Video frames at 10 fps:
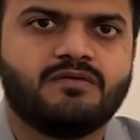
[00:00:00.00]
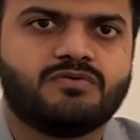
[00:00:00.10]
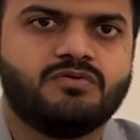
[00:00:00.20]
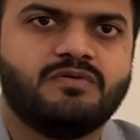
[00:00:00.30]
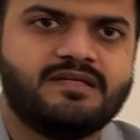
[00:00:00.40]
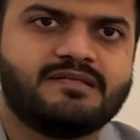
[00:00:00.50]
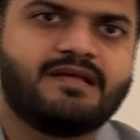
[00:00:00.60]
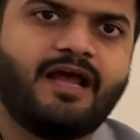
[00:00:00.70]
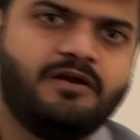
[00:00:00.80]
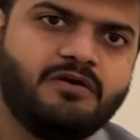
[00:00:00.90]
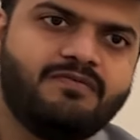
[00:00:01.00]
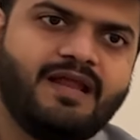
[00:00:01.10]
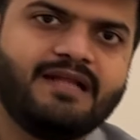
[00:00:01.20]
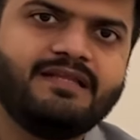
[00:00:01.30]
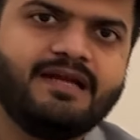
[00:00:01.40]
So it's kind of
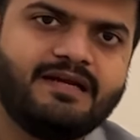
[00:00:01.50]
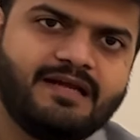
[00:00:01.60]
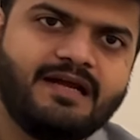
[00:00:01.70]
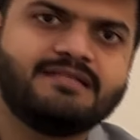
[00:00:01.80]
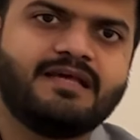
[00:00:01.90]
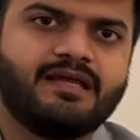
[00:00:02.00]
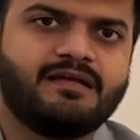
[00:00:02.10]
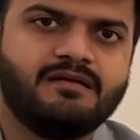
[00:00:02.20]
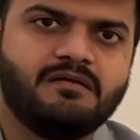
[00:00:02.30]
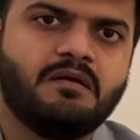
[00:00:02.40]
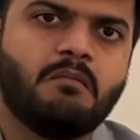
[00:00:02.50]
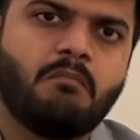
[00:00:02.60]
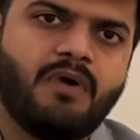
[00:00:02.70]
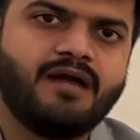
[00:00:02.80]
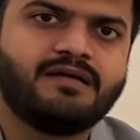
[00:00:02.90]
like the entire cycle,
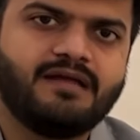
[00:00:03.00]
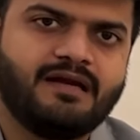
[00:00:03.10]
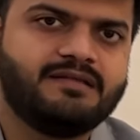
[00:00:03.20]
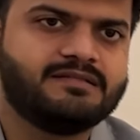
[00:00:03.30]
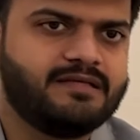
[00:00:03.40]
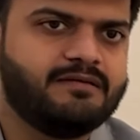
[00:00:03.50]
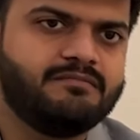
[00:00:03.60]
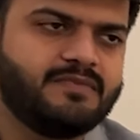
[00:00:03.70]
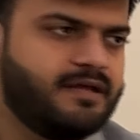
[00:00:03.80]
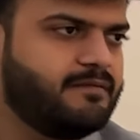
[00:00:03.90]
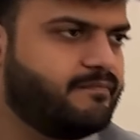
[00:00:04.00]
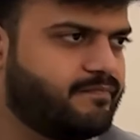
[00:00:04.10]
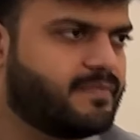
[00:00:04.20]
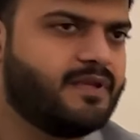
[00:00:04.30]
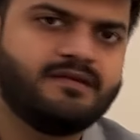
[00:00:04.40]
but at the same time,
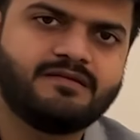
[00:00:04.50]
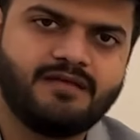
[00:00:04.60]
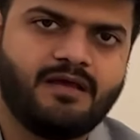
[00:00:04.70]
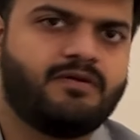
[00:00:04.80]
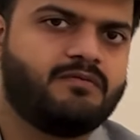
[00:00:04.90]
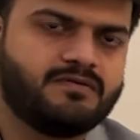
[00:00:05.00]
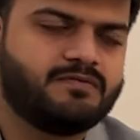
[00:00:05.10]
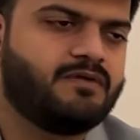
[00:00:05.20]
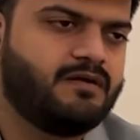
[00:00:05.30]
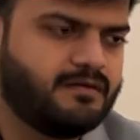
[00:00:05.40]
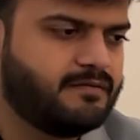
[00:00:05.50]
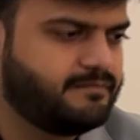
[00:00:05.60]
it's everyone's fault.